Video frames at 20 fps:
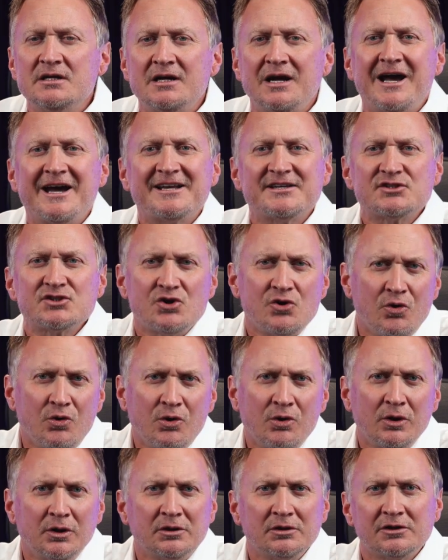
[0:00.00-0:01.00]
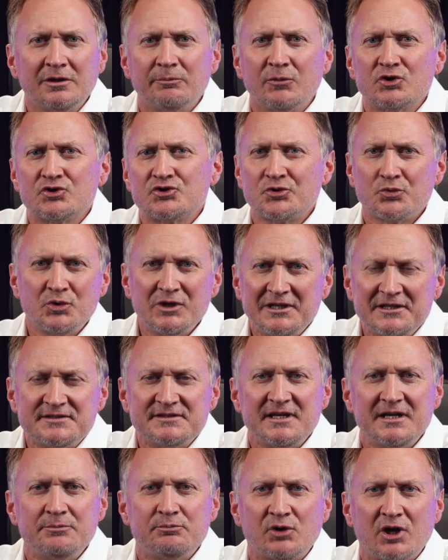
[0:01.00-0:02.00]
At its core, commercial real
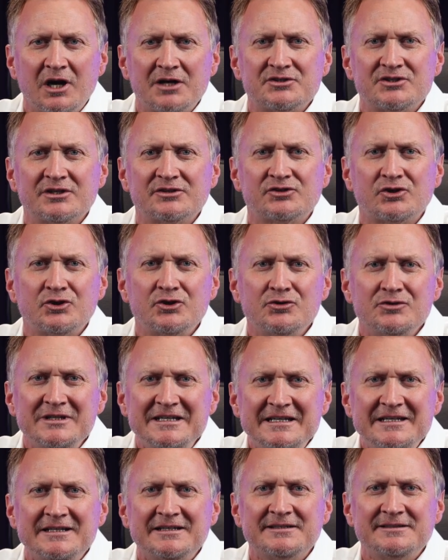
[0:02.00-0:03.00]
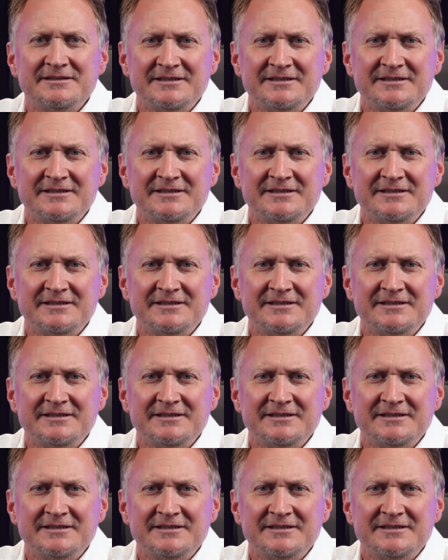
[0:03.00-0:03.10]
estate projects are unique,